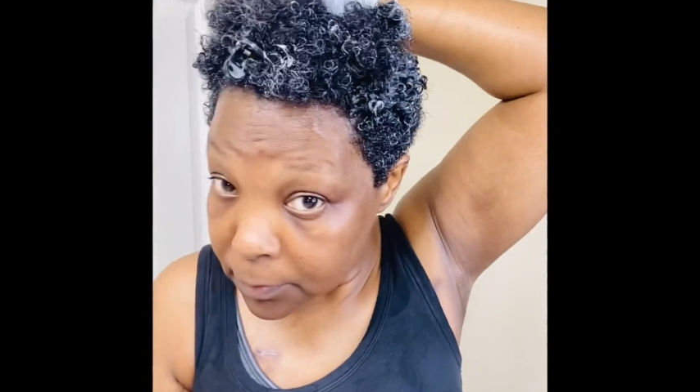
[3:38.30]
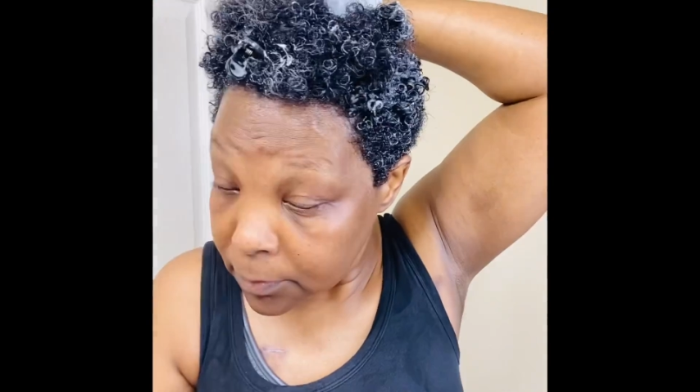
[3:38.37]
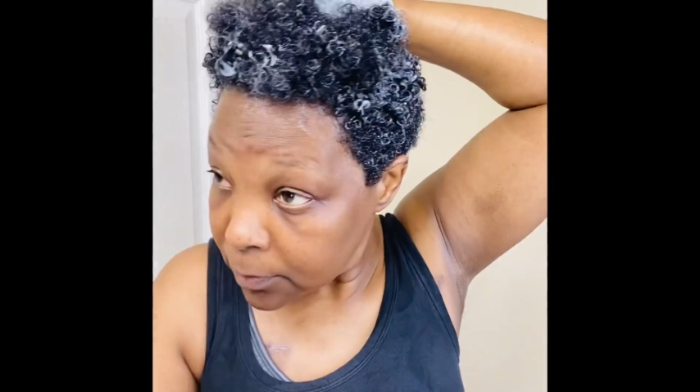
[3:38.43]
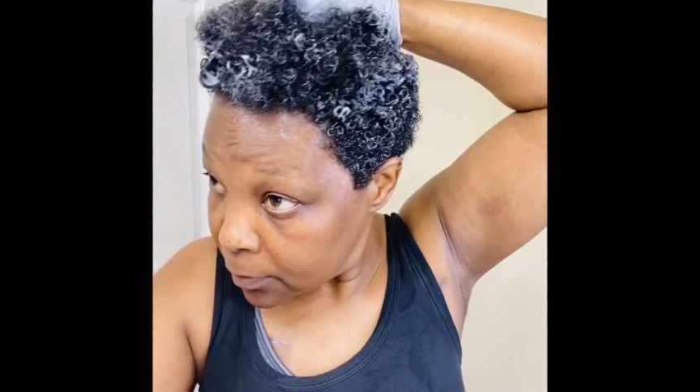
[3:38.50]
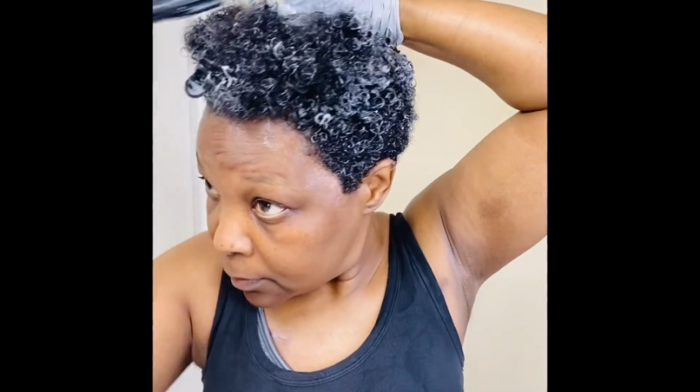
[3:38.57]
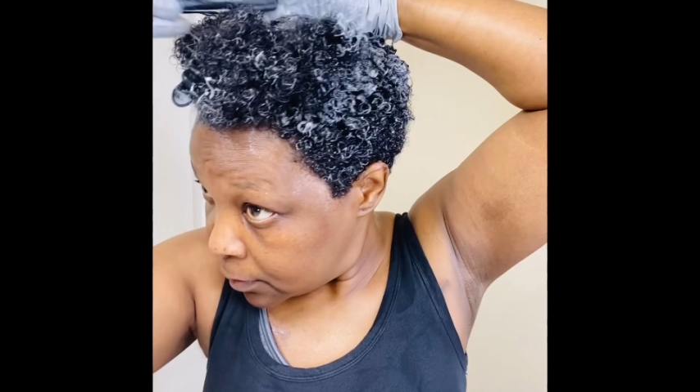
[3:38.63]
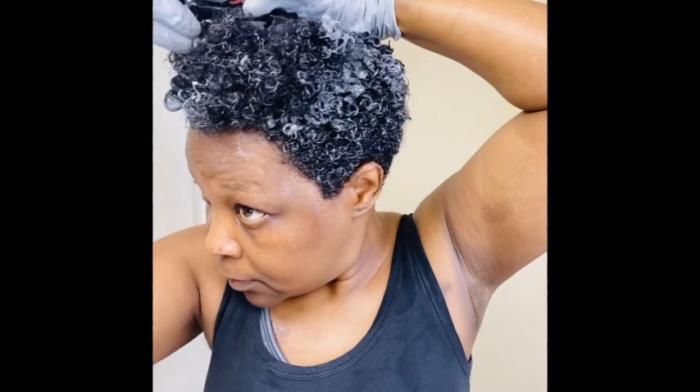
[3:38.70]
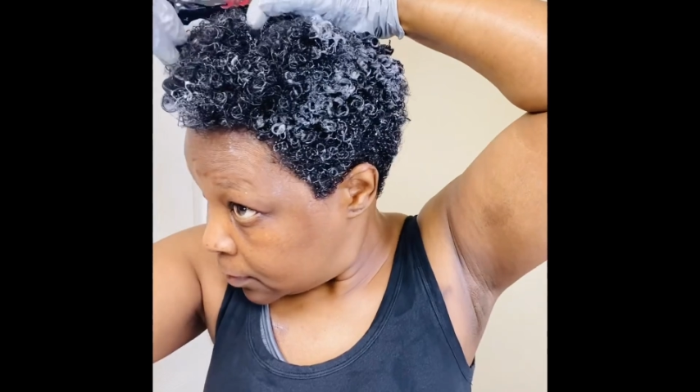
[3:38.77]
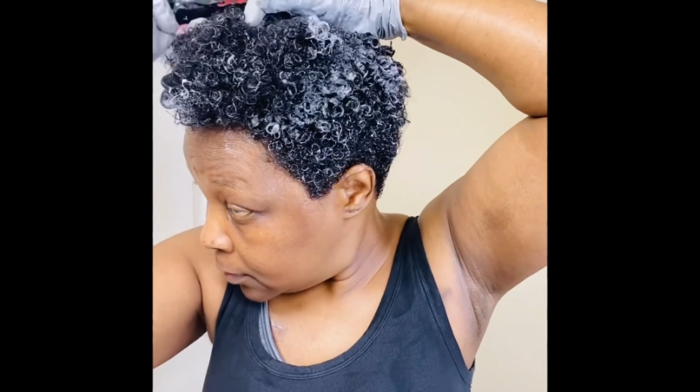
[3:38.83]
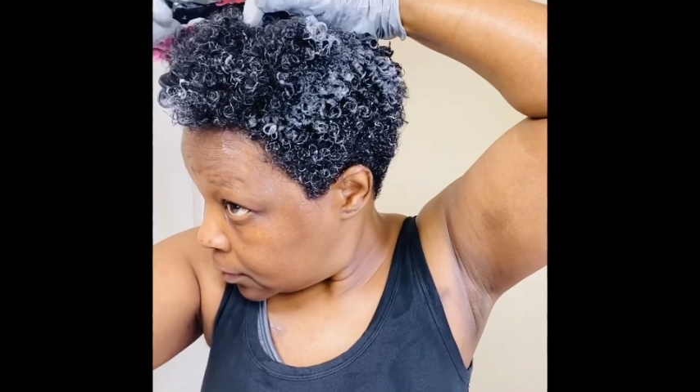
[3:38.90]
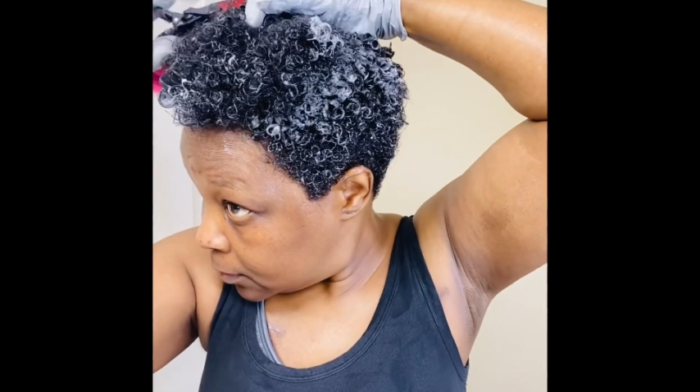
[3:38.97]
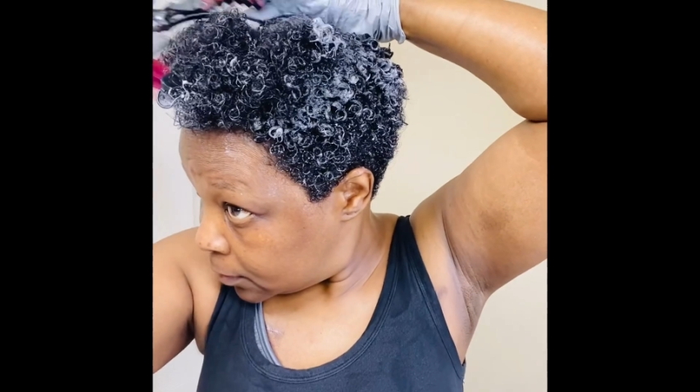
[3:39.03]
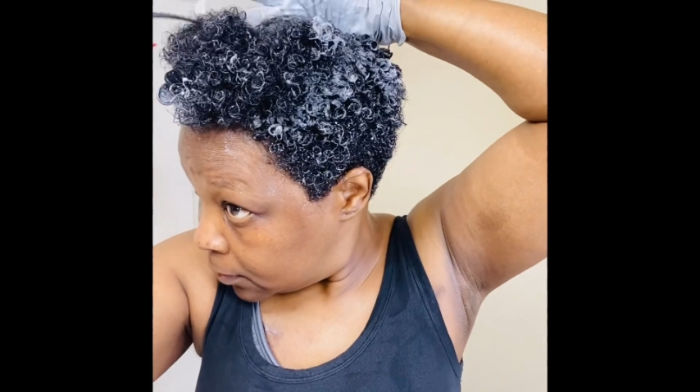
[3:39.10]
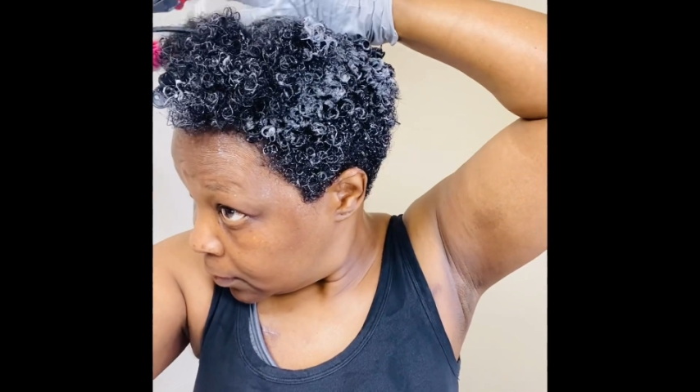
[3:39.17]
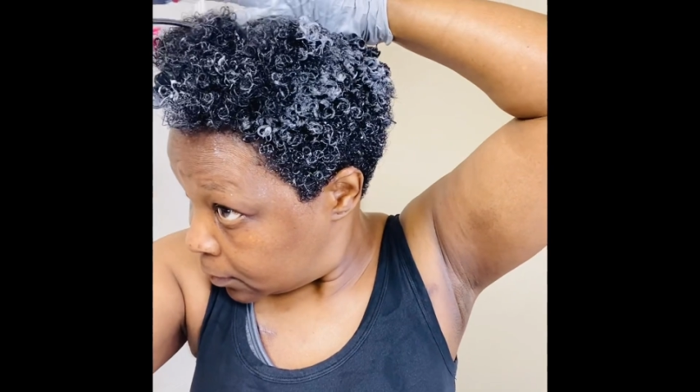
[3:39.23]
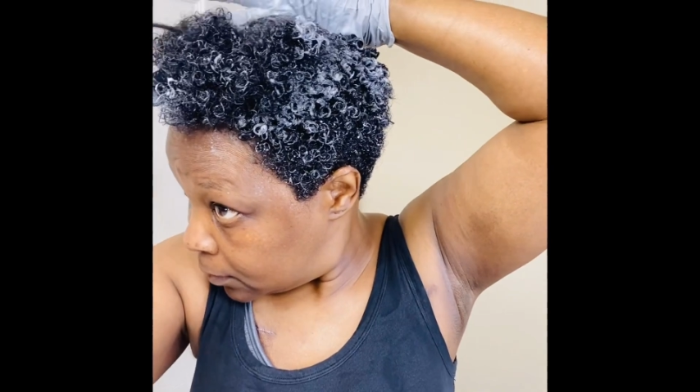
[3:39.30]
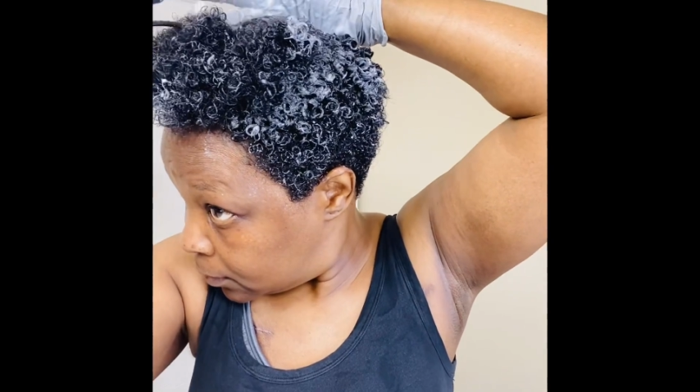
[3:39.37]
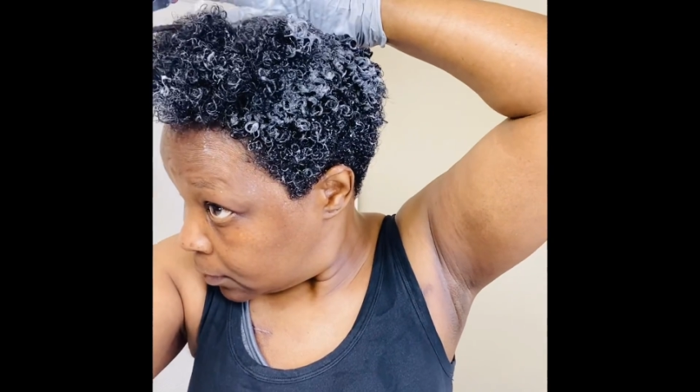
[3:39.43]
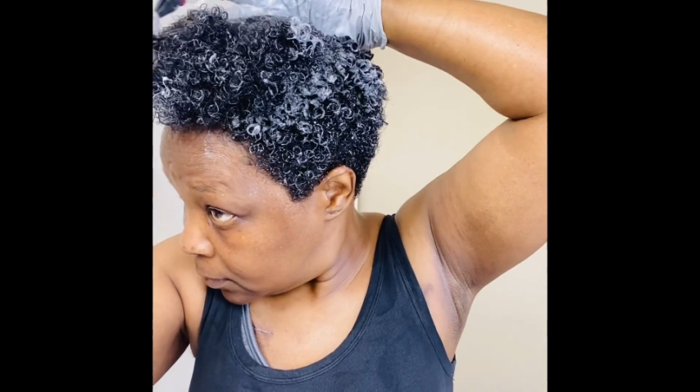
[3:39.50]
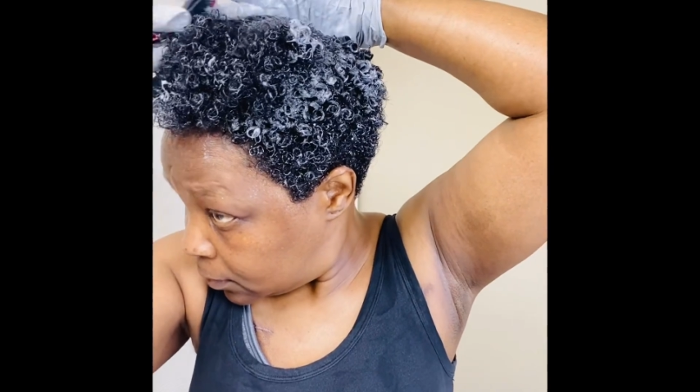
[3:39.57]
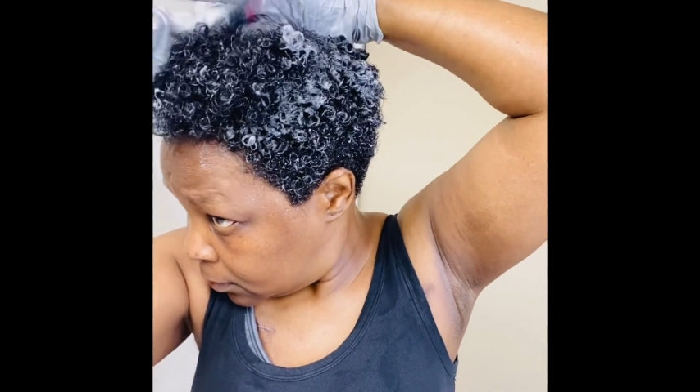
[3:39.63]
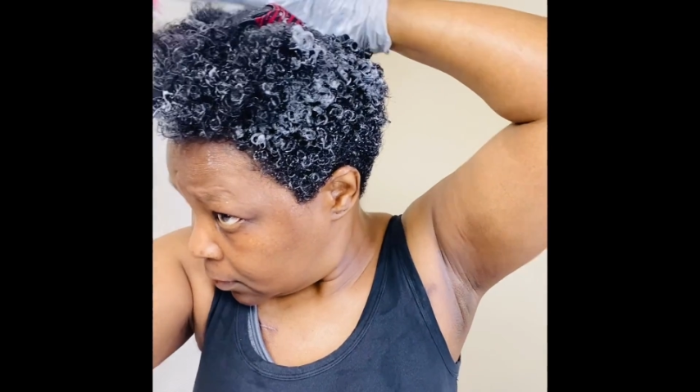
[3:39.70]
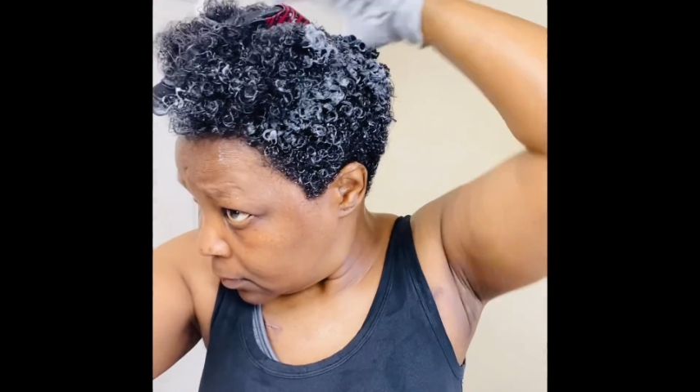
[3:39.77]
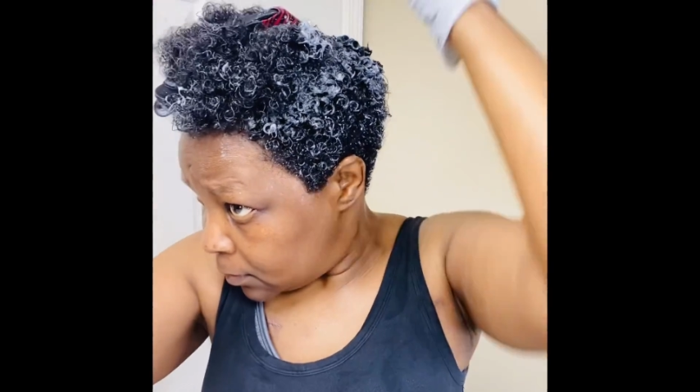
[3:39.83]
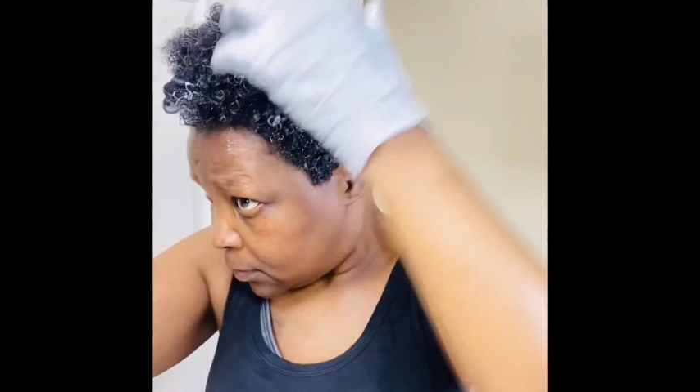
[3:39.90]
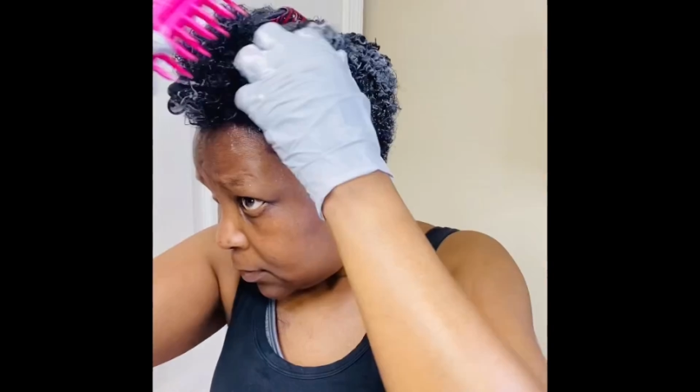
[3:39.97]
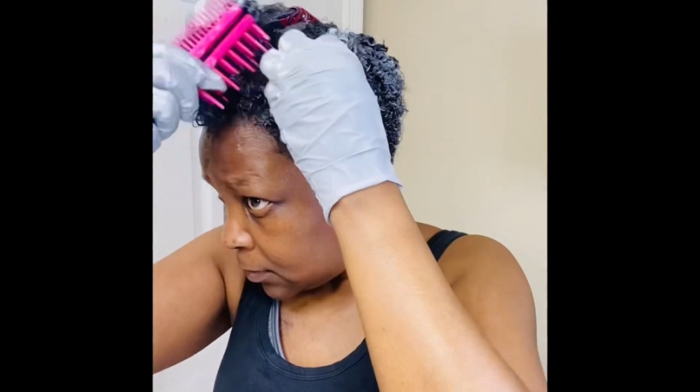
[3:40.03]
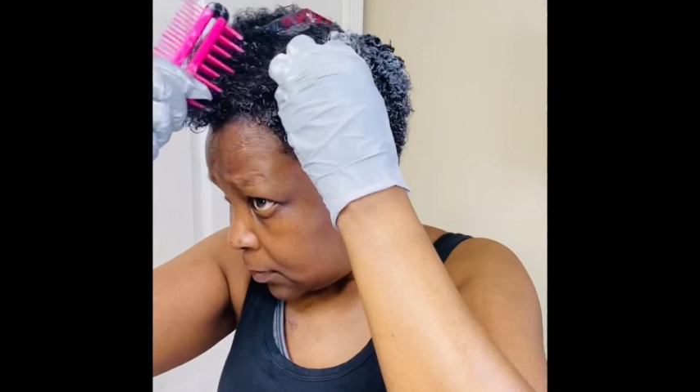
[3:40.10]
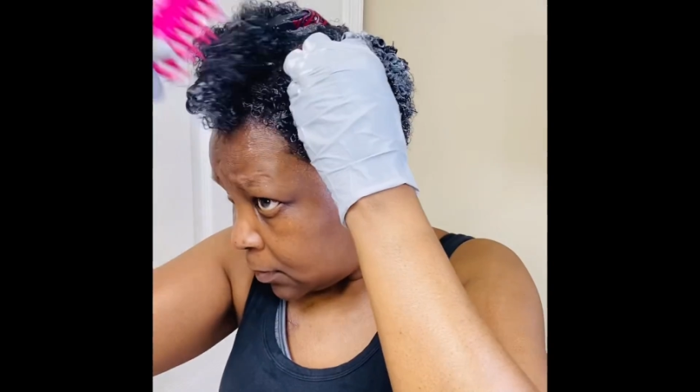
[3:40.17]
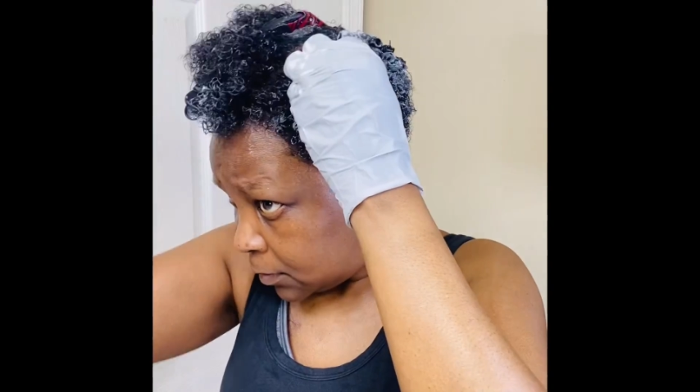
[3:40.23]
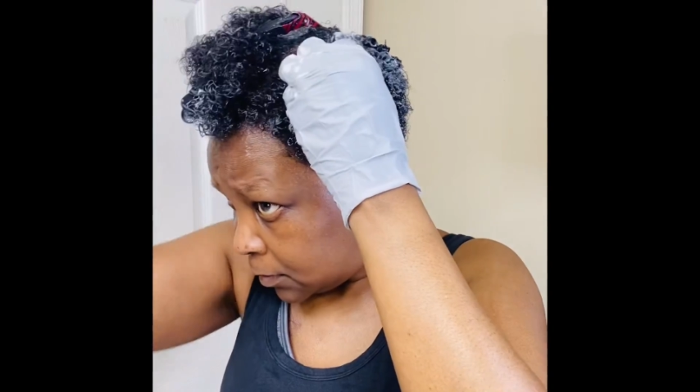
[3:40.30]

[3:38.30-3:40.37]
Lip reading: your patterns a little